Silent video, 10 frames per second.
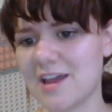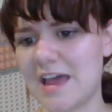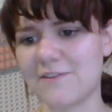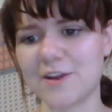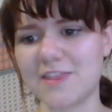
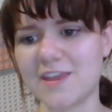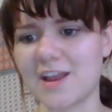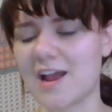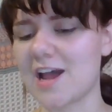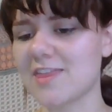
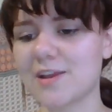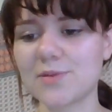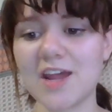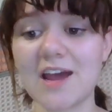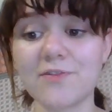everything, I think I'm
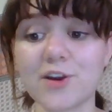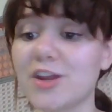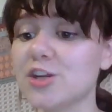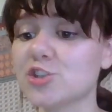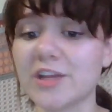going to have her
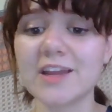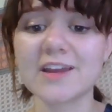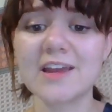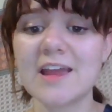get a drink